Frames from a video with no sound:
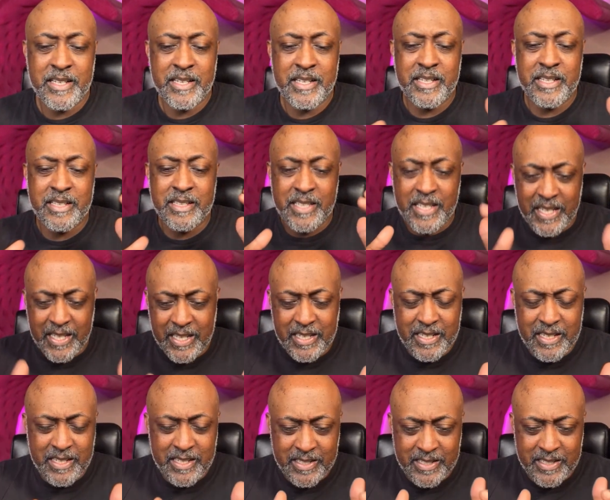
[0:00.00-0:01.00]
Then
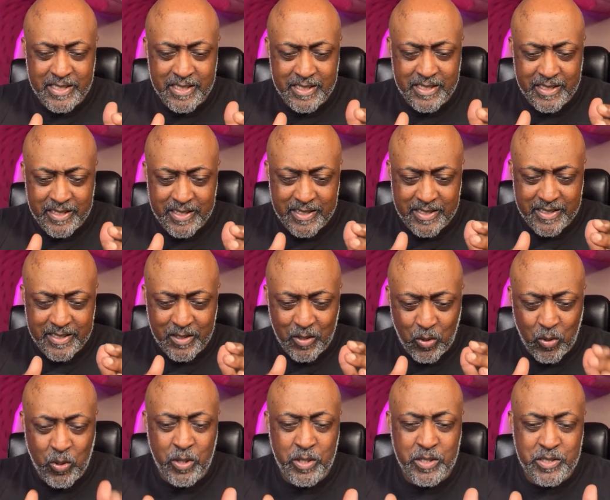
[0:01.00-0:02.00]
the
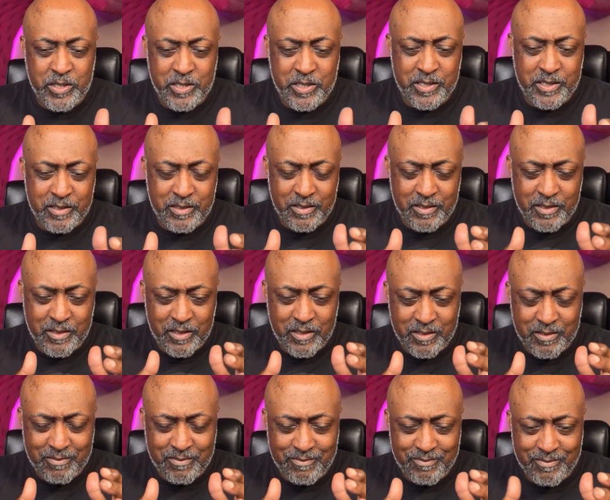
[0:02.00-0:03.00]
orange
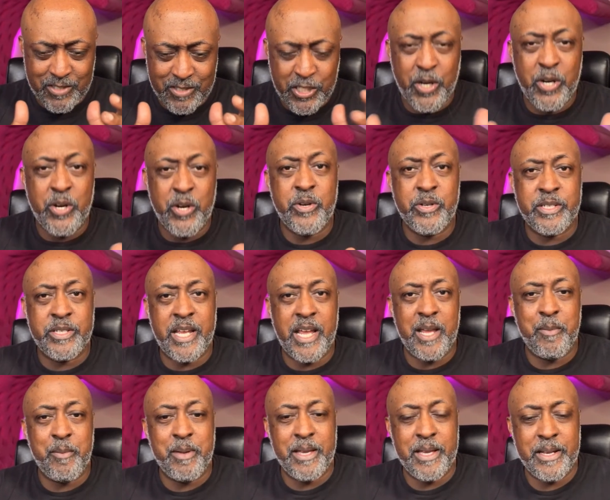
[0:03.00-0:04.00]
turd
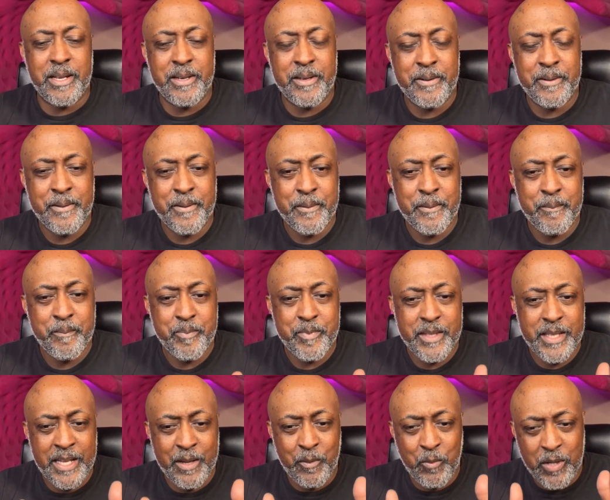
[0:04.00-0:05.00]
came in.
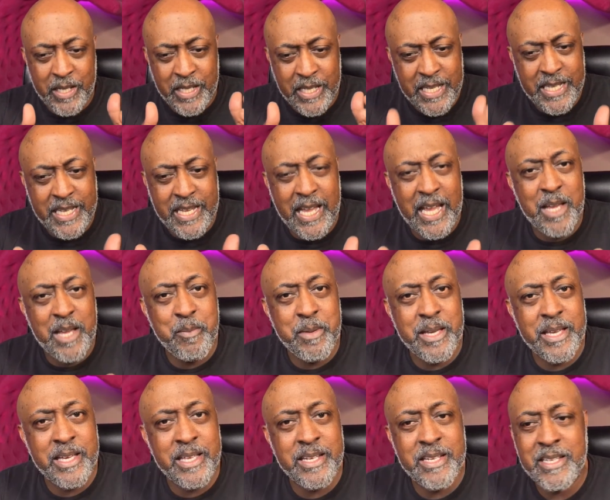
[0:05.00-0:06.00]
And when he came
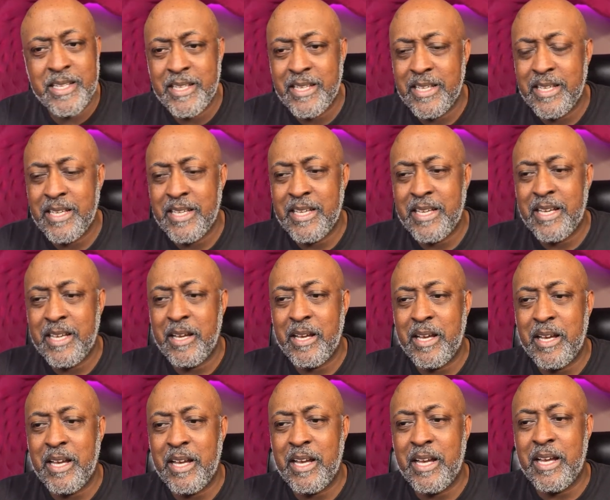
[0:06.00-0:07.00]
in,
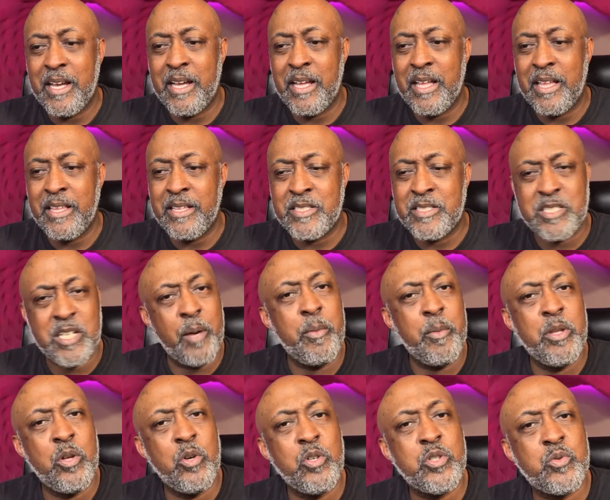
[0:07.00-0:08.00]
some of
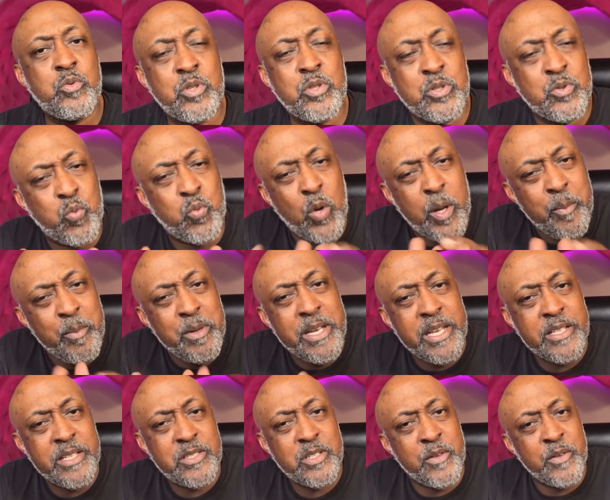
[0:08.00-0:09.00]
those
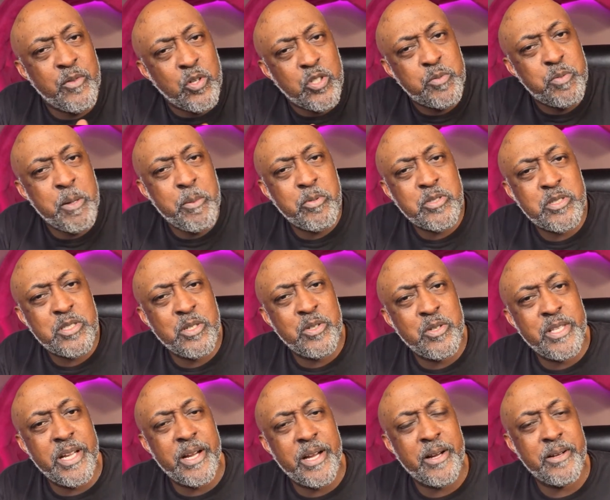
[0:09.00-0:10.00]
remnants of those people still
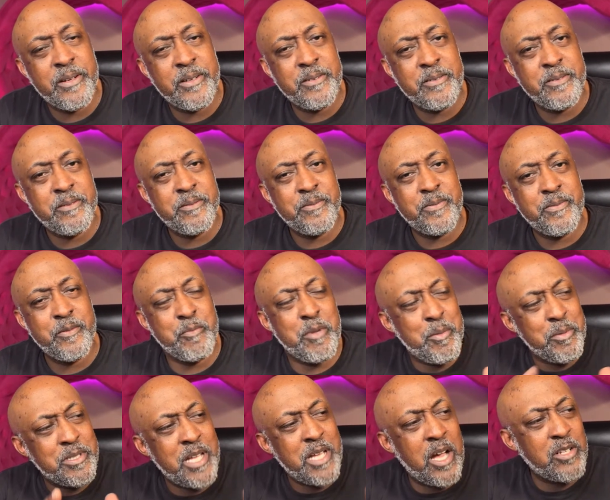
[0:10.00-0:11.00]
there.
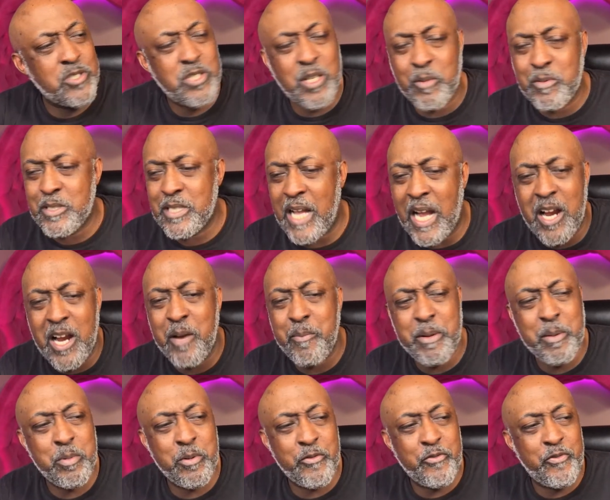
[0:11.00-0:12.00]
Remember, Donald Trump was hiring
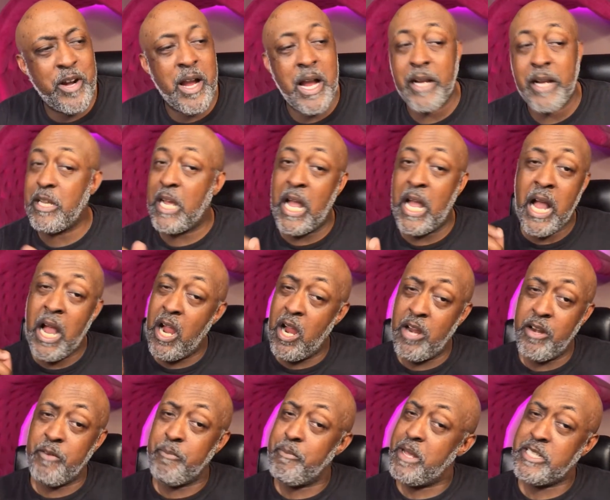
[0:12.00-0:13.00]
people and firing. I hire
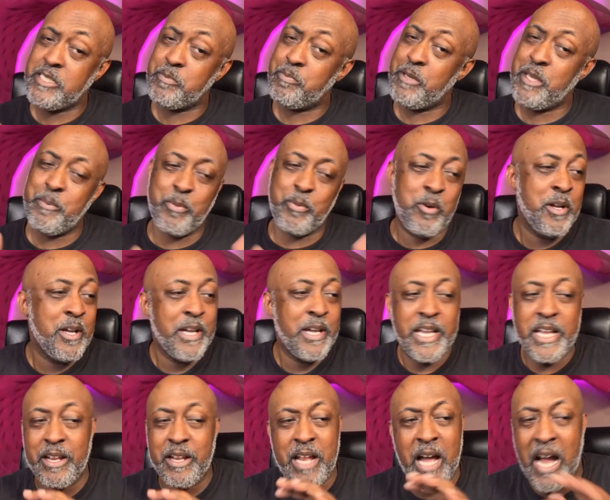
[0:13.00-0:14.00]
the best people
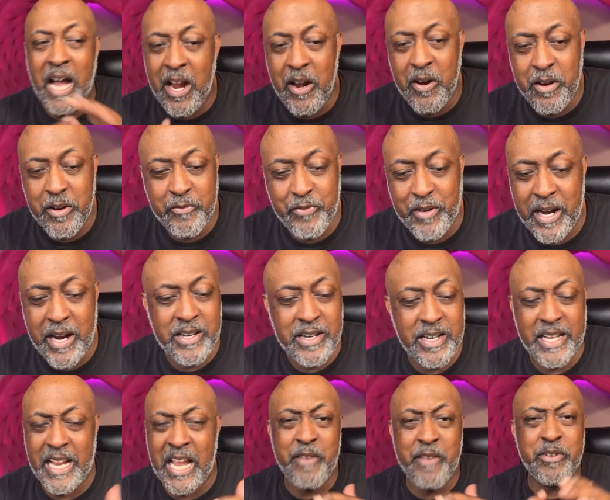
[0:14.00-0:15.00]
and hiring and firing
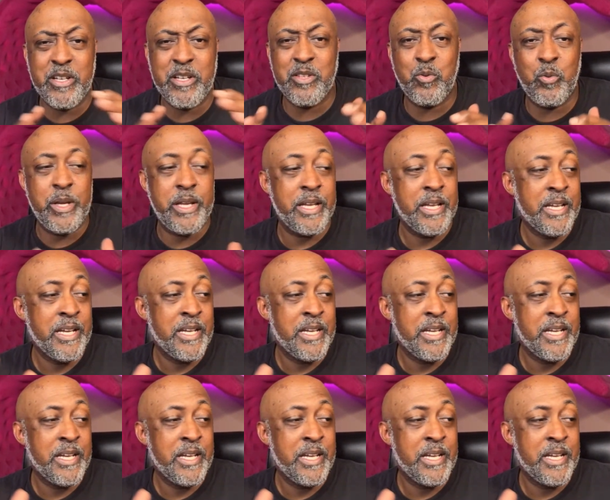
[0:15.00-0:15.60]
like every other week.